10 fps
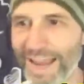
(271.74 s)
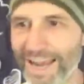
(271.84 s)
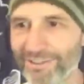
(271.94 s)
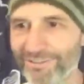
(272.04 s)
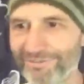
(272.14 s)

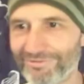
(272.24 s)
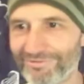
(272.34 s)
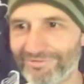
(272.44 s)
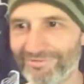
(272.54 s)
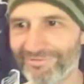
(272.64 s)
down.
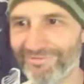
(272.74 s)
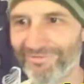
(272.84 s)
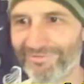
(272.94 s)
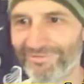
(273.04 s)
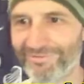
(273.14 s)

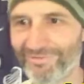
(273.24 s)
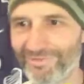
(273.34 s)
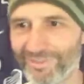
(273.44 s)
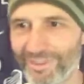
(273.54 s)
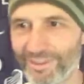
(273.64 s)
Look at you
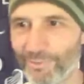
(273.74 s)
coming